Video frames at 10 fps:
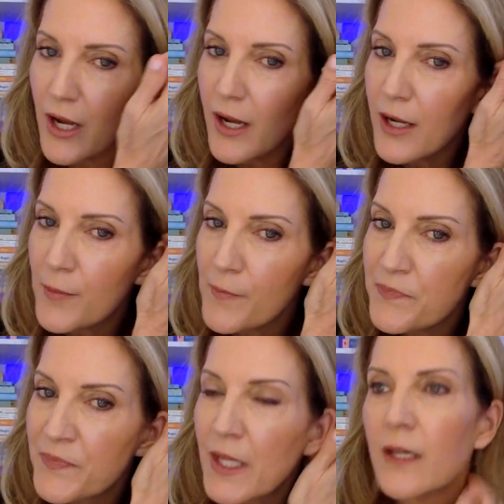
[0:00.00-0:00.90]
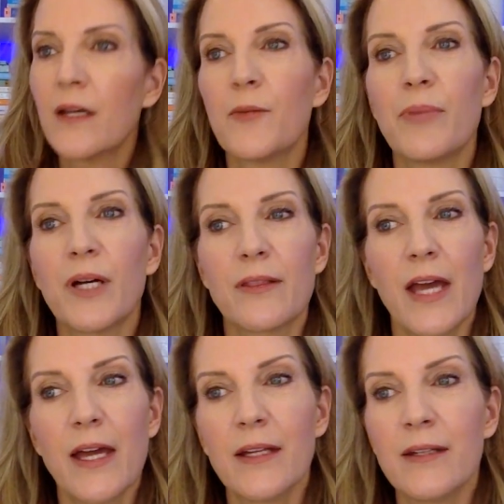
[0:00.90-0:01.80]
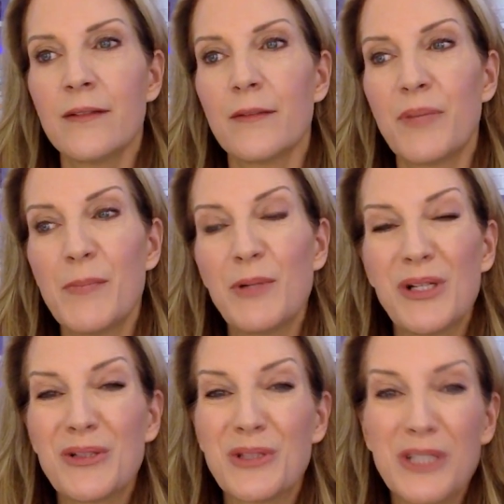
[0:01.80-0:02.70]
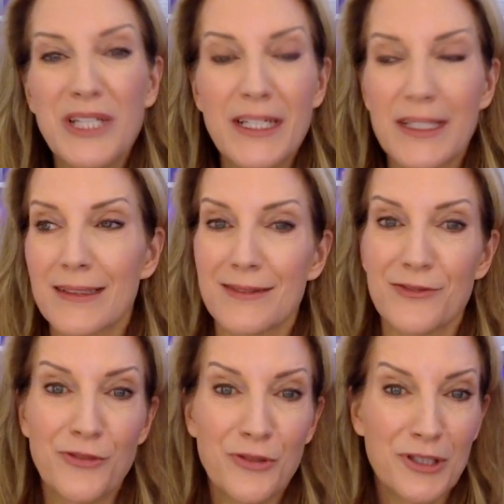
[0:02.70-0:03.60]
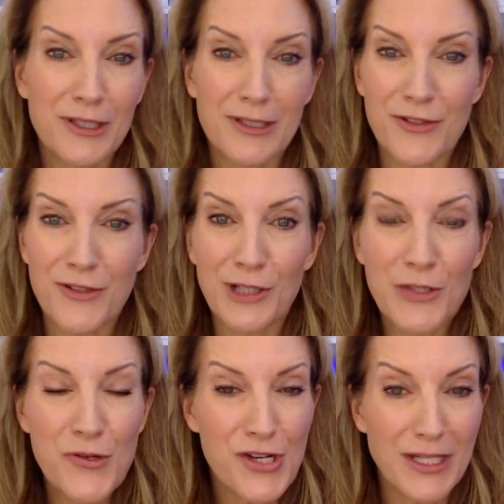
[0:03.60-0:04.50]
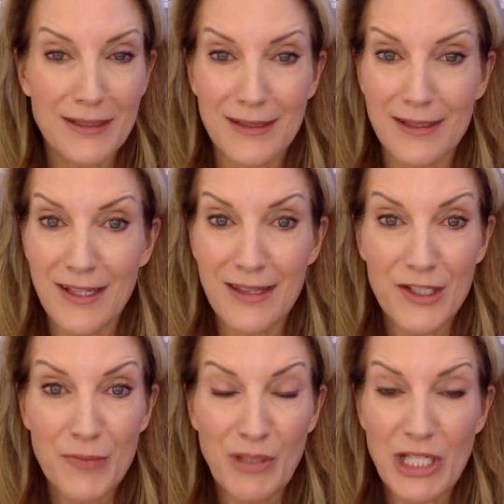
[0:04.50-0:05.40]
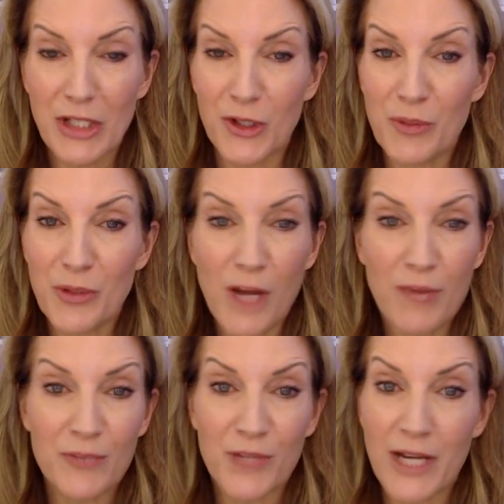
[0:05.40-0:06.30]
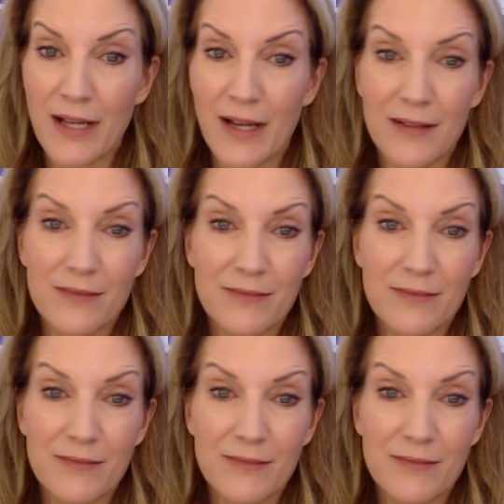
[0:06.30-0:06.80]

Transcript: But then people are looking for solutions to this particular problem right now.